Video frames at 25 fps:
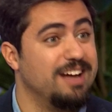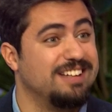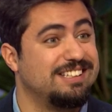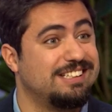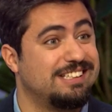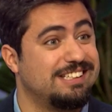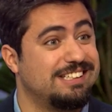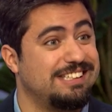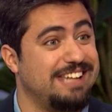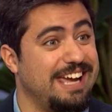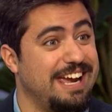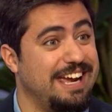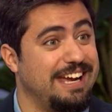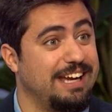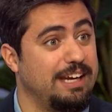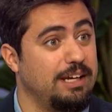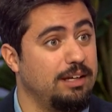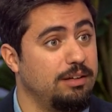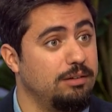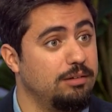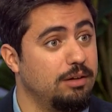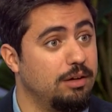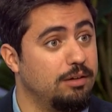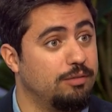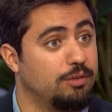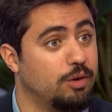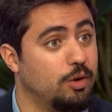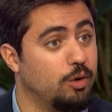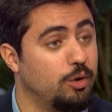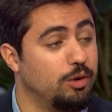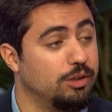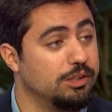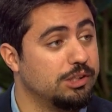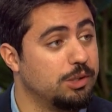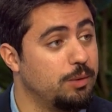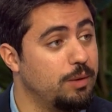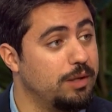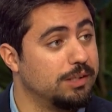Sting, of
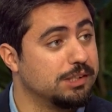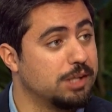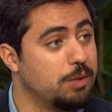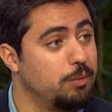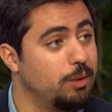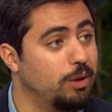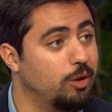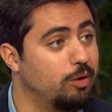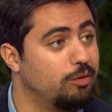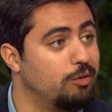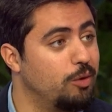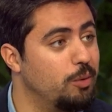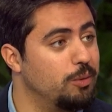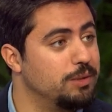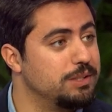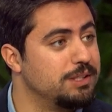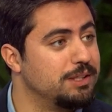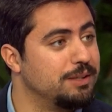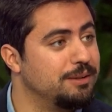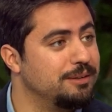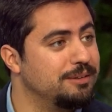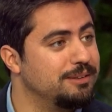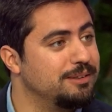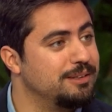course. Who else can we look forward to?